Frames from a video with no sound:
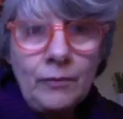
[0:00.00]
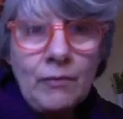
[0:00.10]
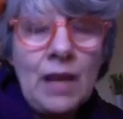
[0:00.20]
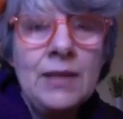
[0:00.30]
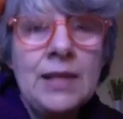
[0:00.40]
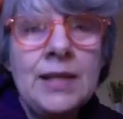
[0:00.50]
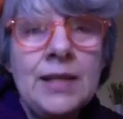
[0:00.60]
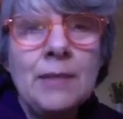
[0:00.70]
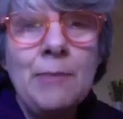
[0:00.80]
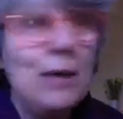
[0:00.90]
And this
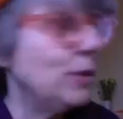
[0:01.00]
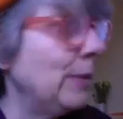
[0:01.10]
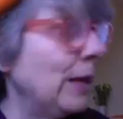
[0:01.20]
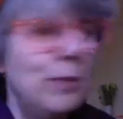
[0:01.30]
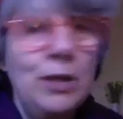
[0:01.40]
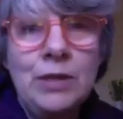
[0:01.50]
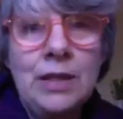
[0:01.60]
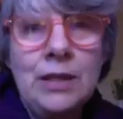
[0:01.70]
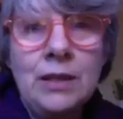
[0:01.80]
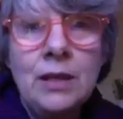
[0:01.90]
is about to be
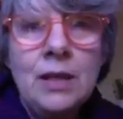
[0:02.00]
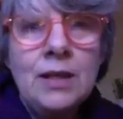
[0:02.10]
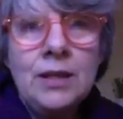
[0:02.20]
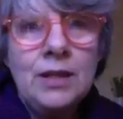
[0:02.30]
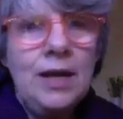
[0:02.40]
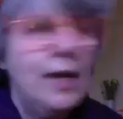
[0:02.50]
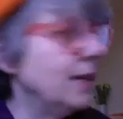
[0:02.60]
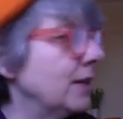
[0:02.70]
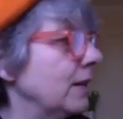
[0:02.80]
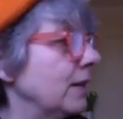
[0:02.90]
uploaded.
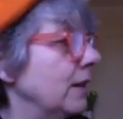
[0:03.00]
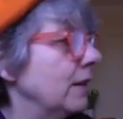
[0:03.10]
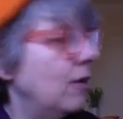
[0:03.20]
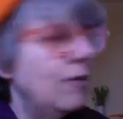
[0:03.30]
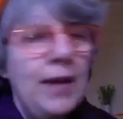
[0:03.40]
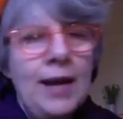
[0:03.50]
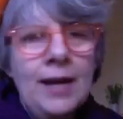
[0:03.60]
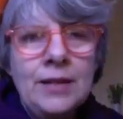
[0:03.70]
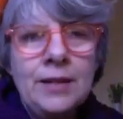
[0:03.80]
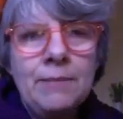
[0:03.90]
tonight on
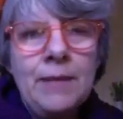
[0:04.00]
that.